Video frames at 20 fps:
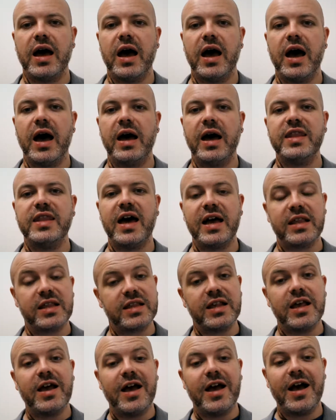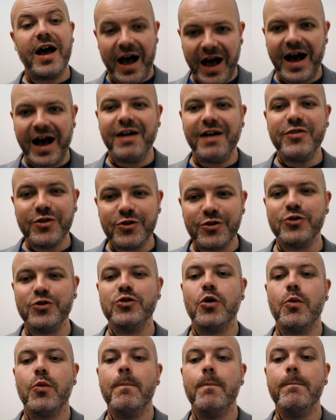And that's, have a
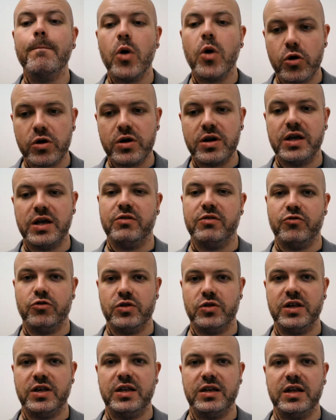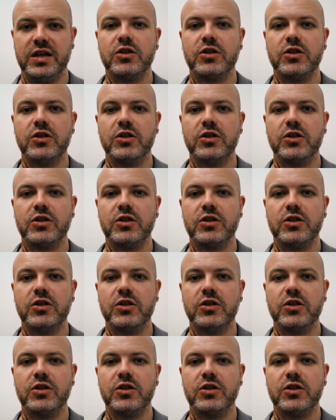good morning routine.